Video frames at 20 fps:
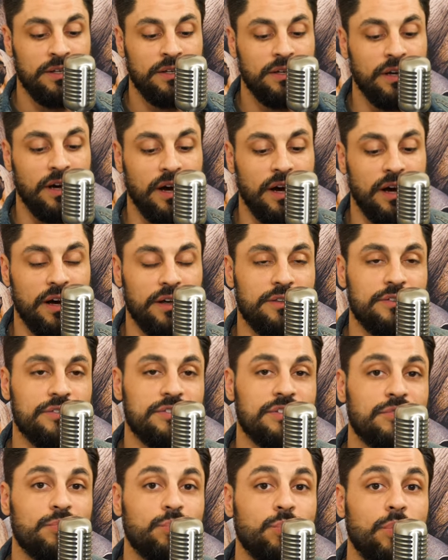There's
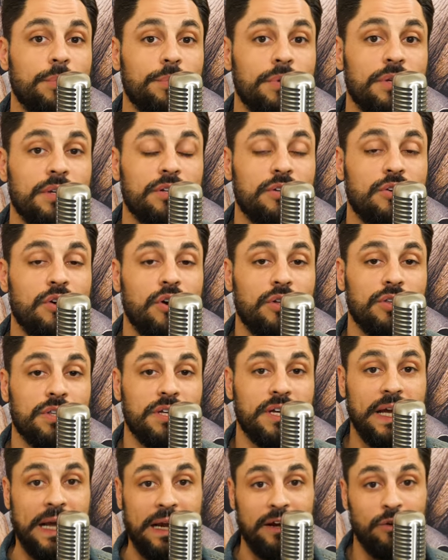this woman called
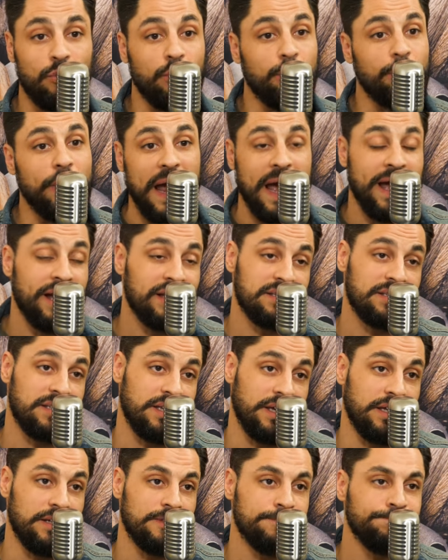Carol
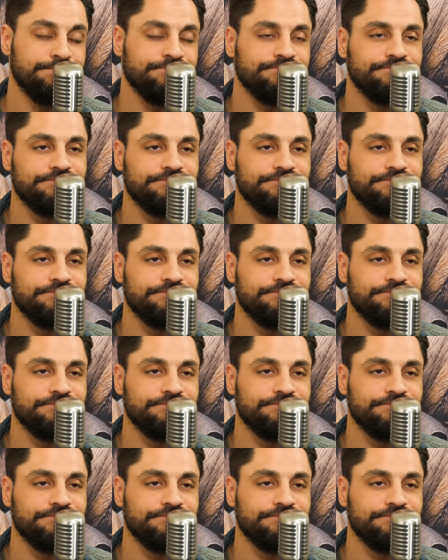Baskin,